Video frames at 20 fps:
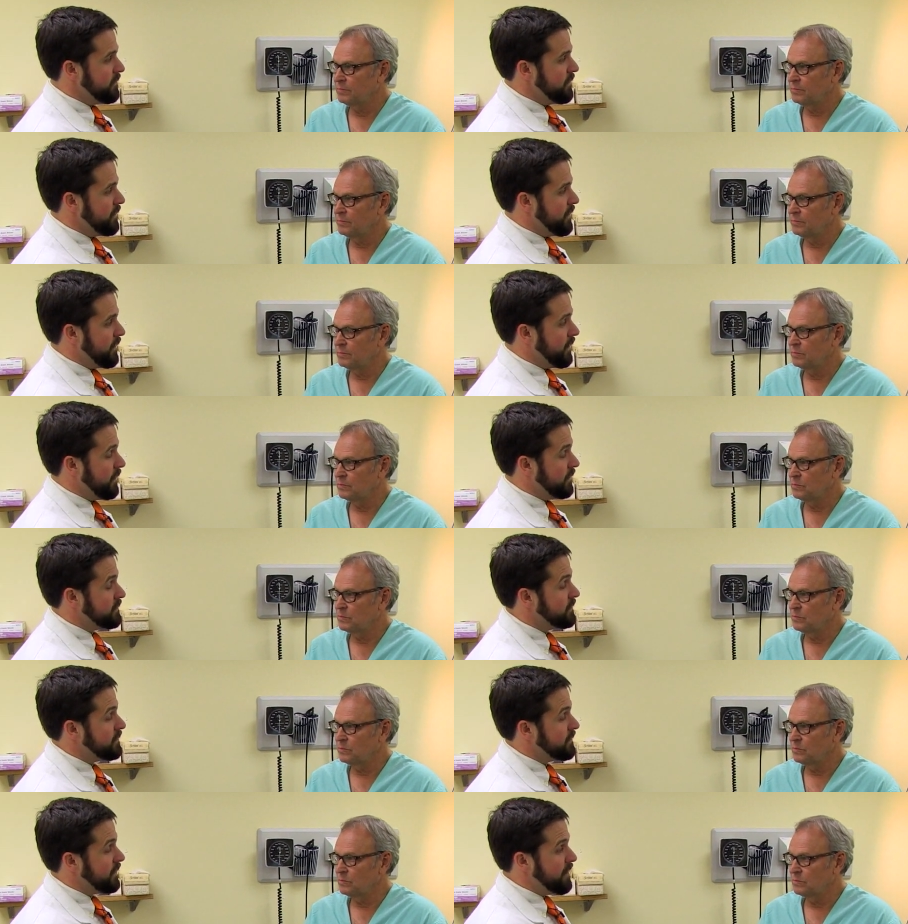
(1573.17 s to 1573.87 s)
Speaker 1: Uh,
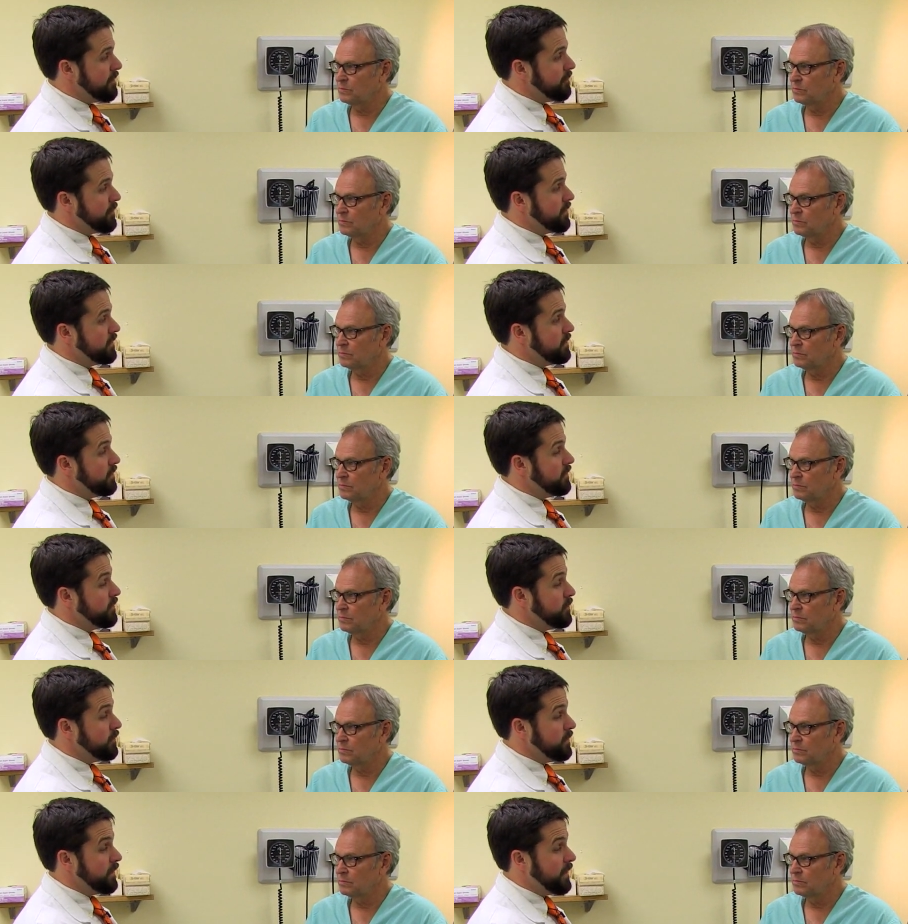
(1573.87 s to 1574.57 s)
today I'm going to
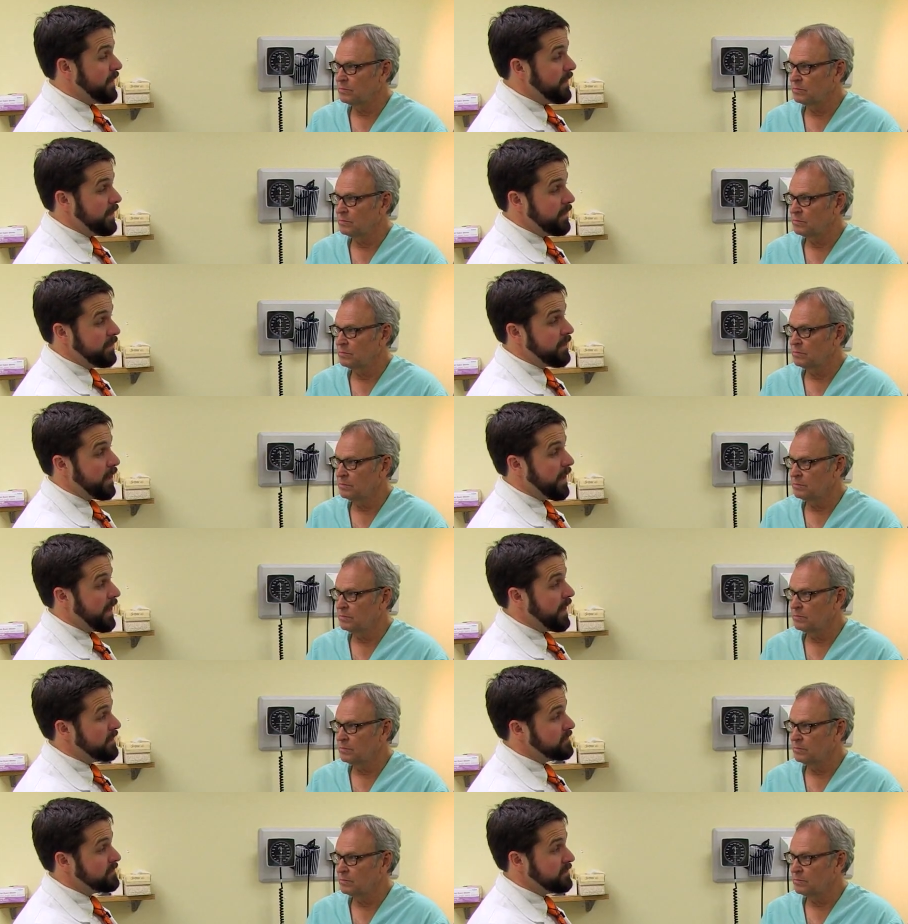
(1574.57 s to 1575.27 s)
do the head,
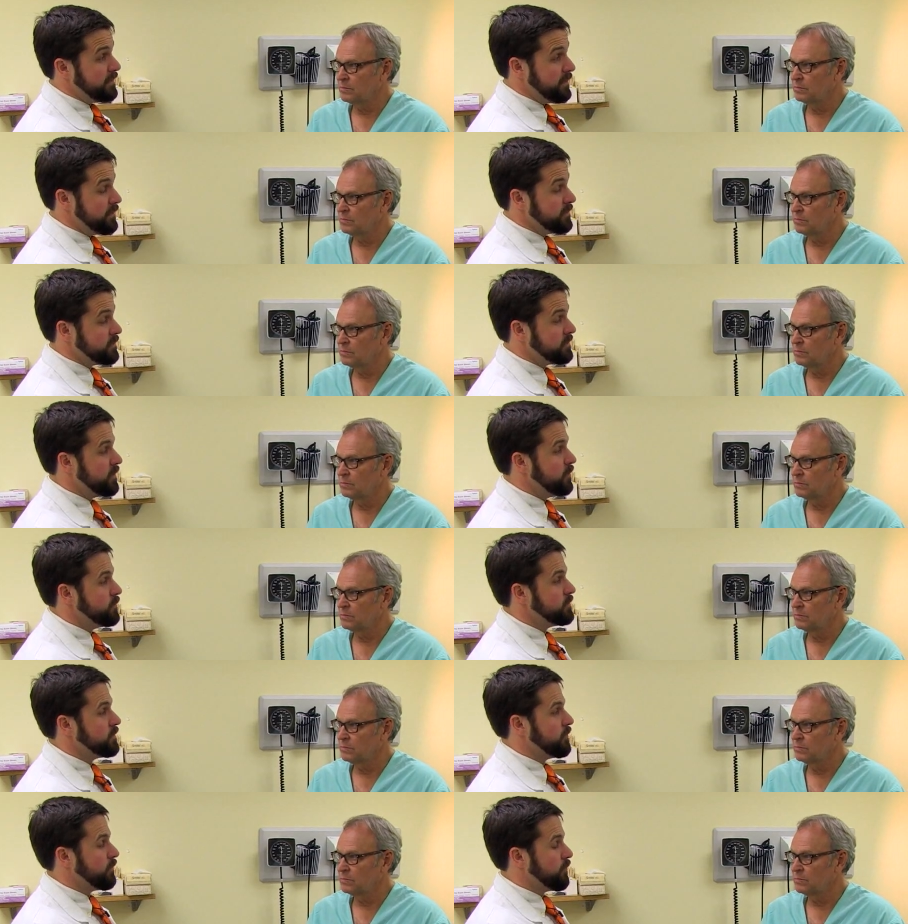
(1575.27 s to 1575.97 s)
eyes, ears,
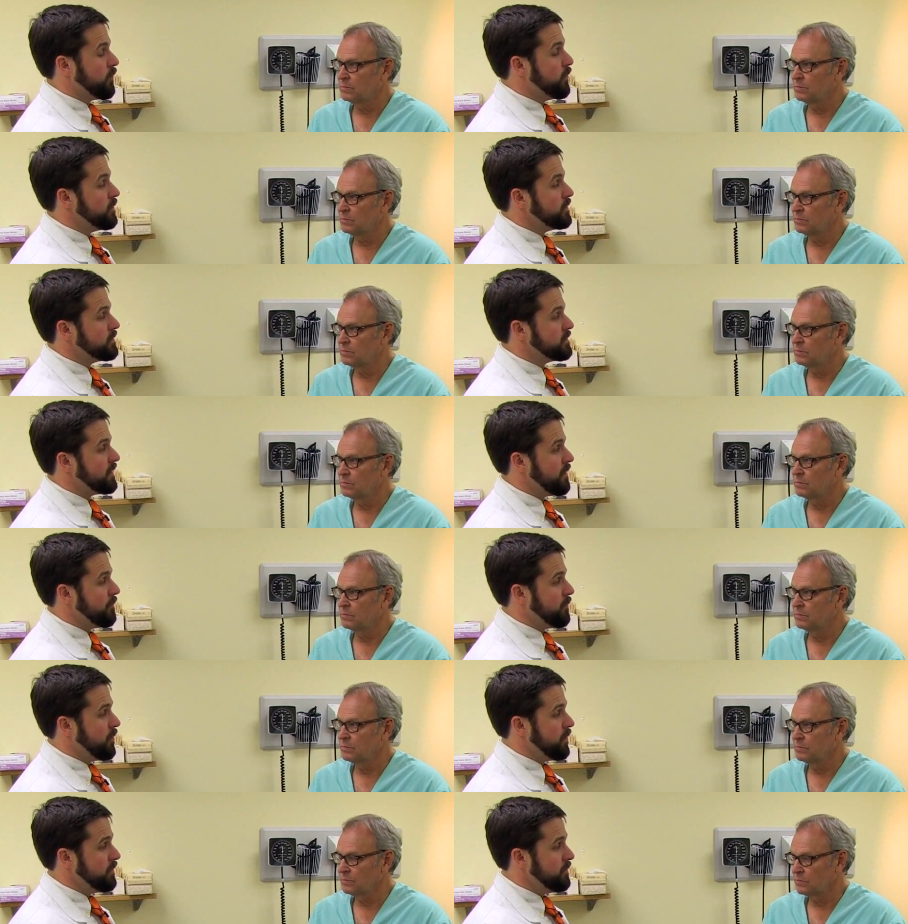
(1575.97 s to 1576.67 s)
nose, and throat
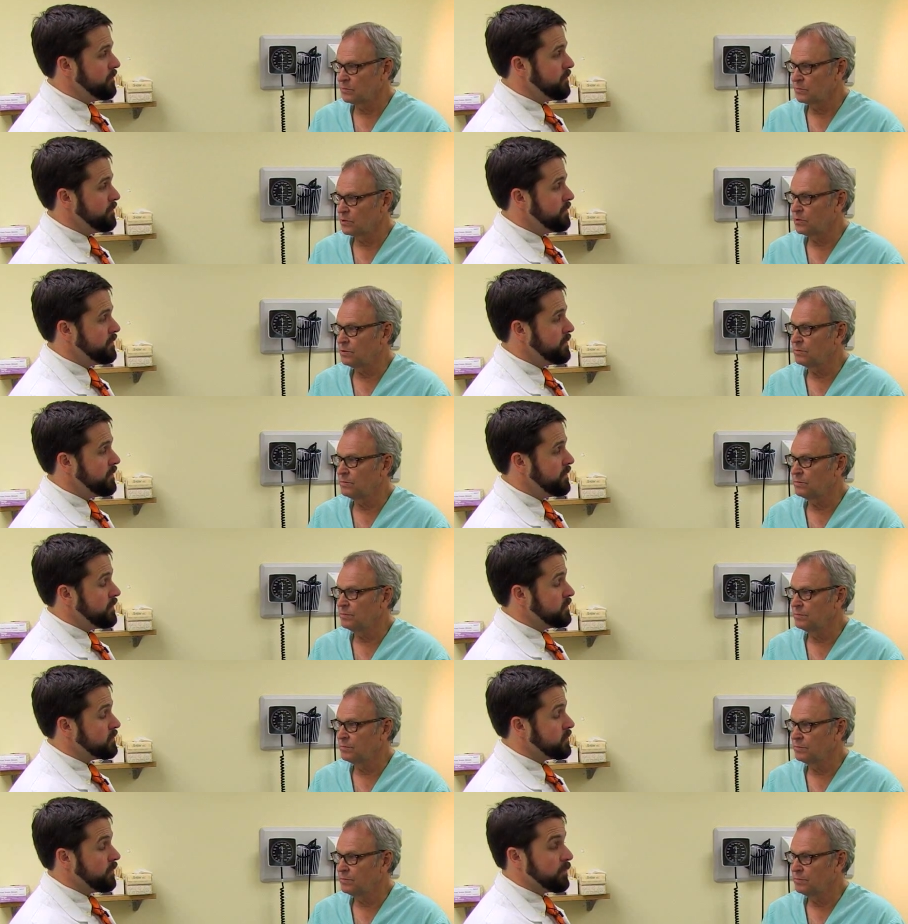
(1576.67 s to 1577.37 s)
exam on you.
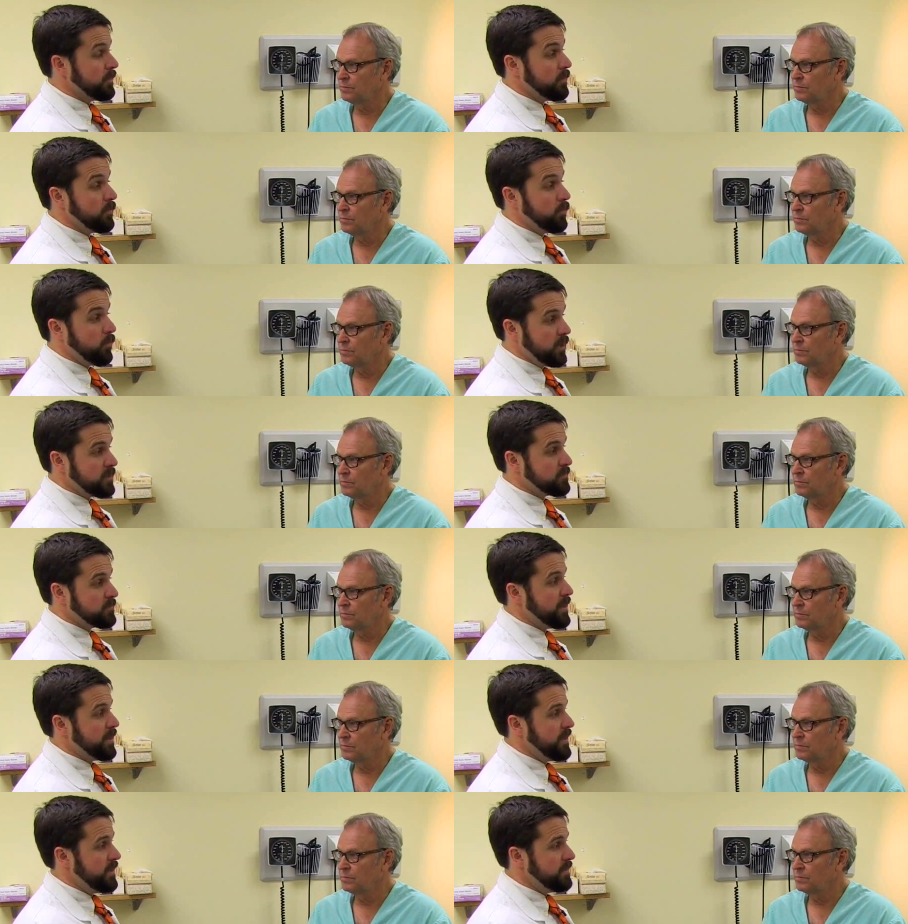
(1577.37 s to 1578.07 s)
So I'm going to wash
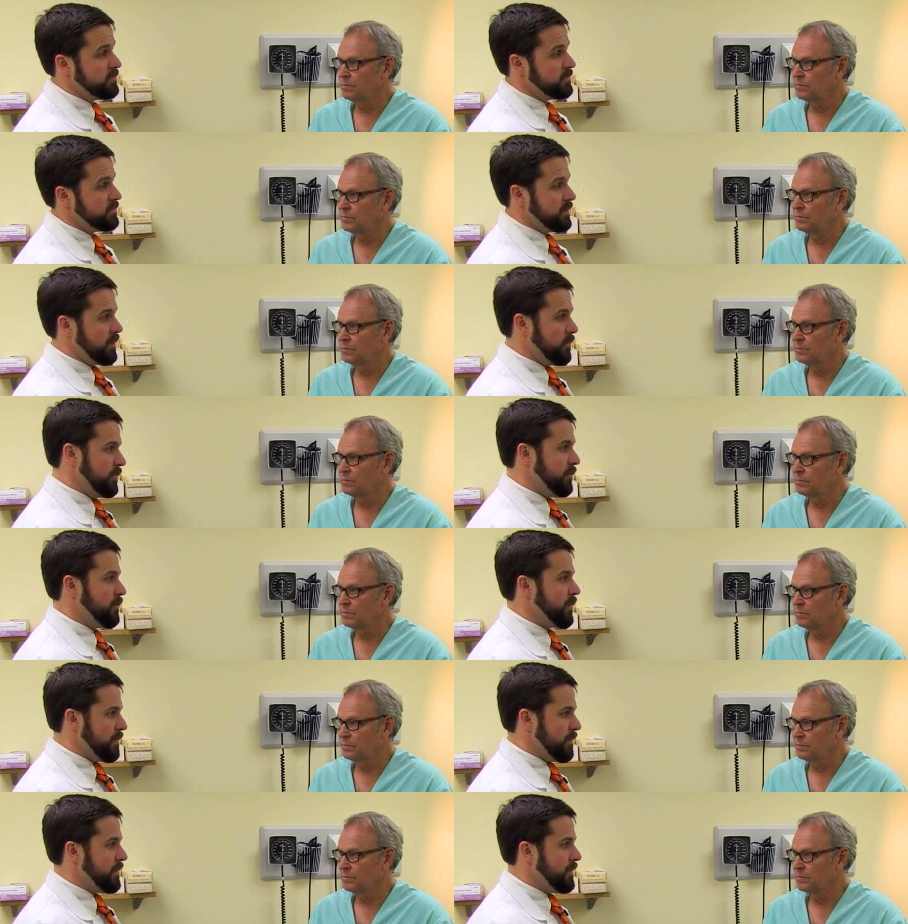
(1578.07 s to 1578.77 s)
my hands and I'll be
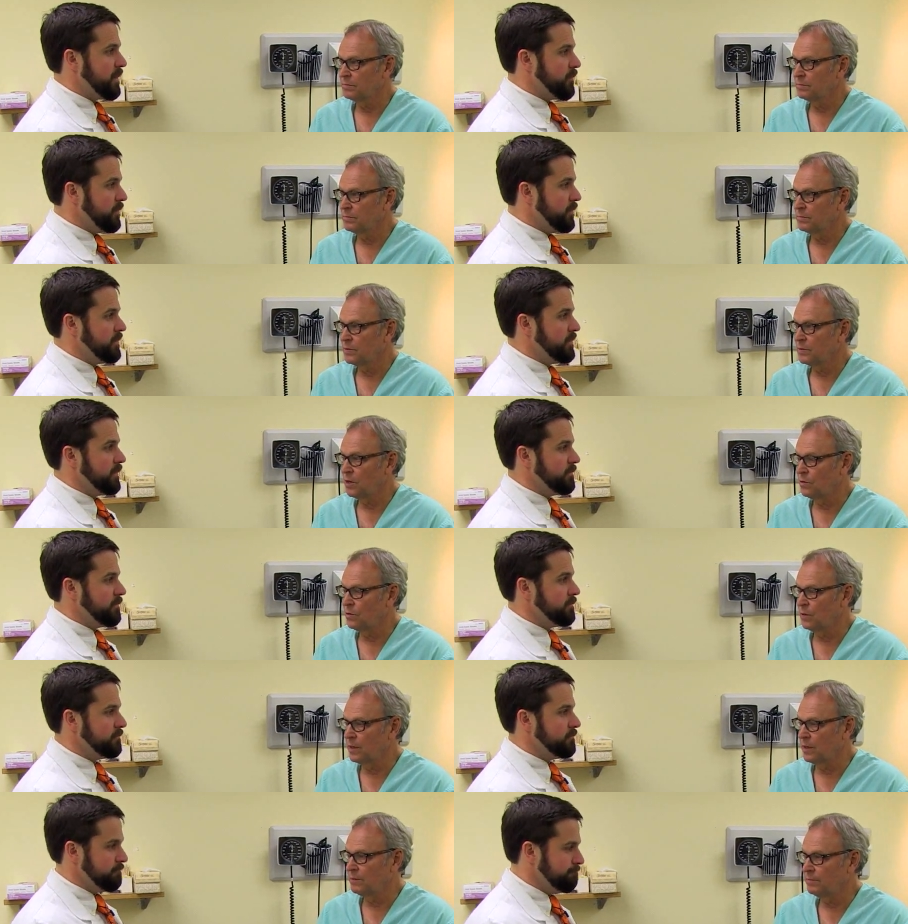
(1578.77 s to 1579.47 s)
right back with you. All
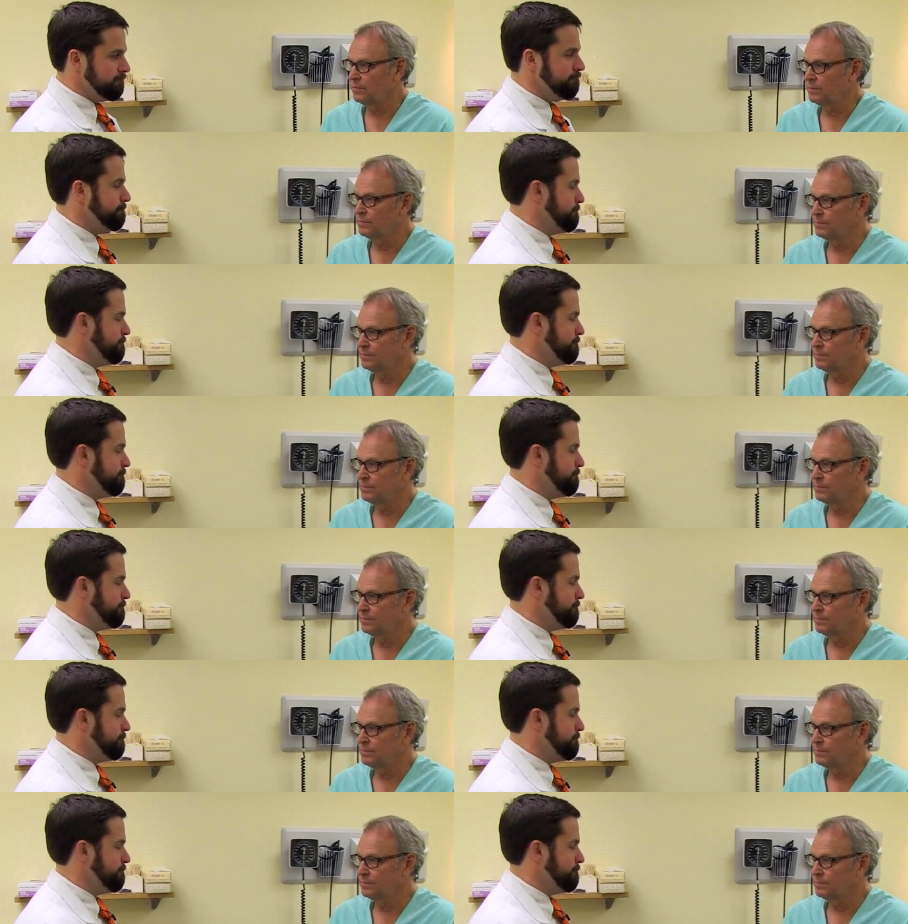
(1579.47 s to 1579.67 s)
right.